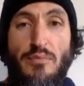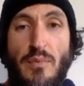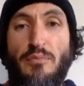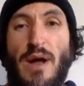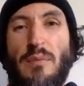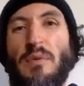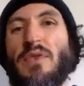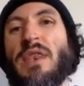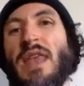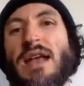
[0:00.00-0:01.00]
probably the
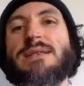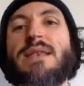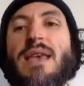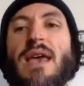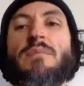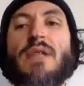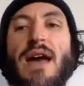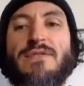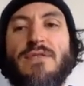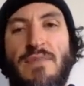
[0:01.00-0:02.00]
next game
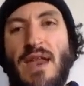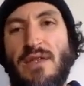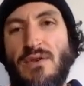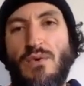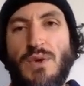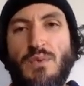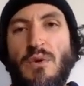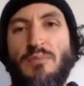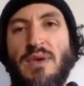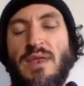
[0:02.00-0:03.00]
live stream that I do, which
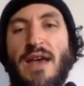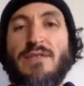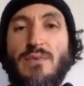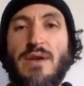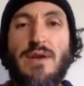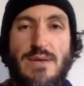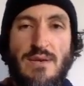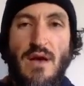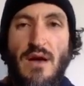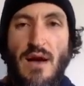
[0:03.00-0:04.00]
won't be next week because
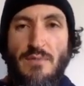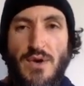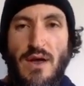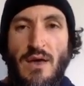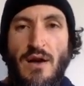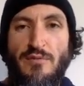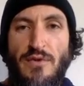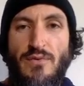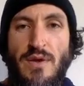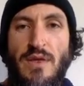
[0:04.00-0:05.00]
I'm trading off
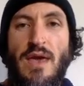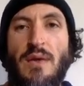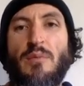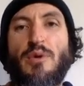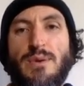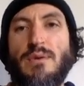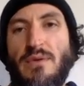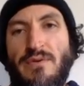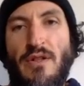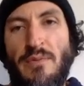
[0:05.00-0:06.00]
between game and personal
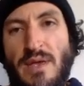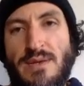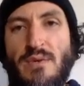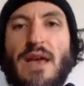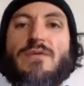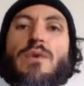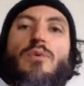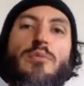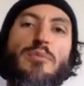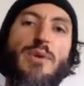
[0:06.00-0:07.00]
development. So next week
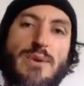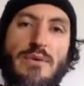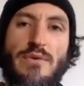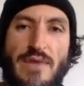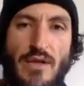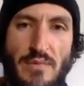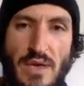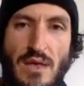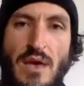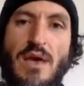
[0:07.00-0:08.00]
will be personal
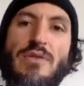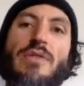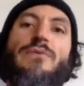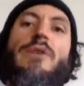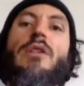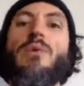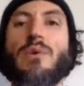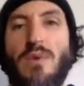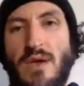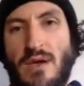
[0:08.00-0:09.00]
development, and the following
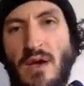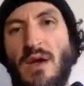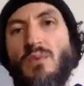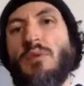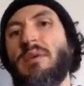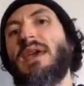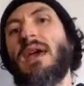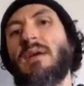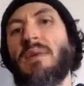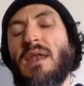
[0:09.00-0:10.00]
week will be
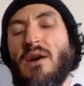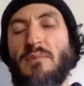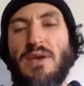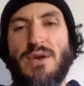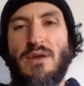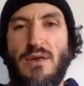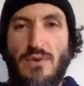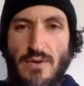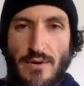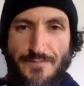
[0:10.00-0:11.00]
game, and I'll make sure to do
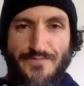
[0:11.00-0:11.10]
the